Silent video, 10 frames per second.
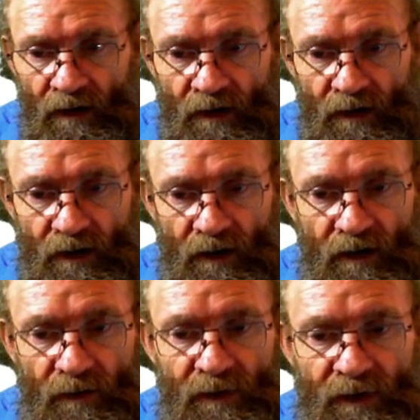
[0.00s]

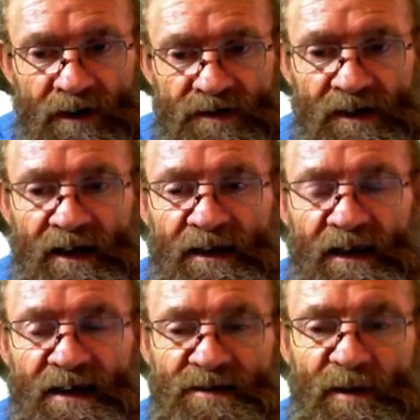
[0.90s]
we're going to generate the
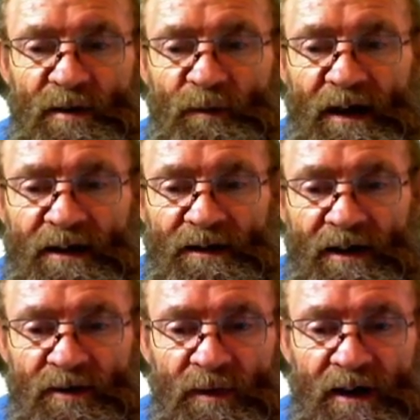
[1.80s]
XML file
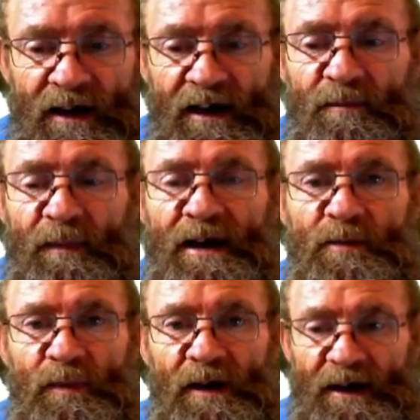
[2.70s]
that we can
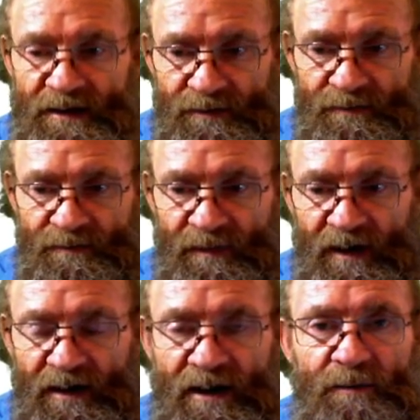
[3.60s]
manipulate
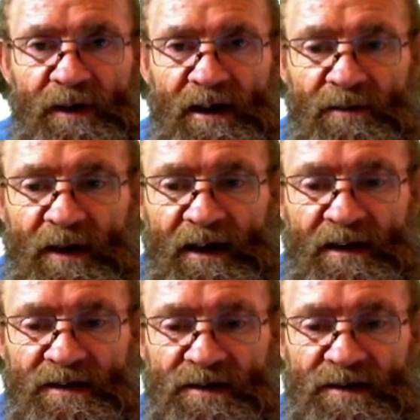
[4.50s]
and then bring it back in.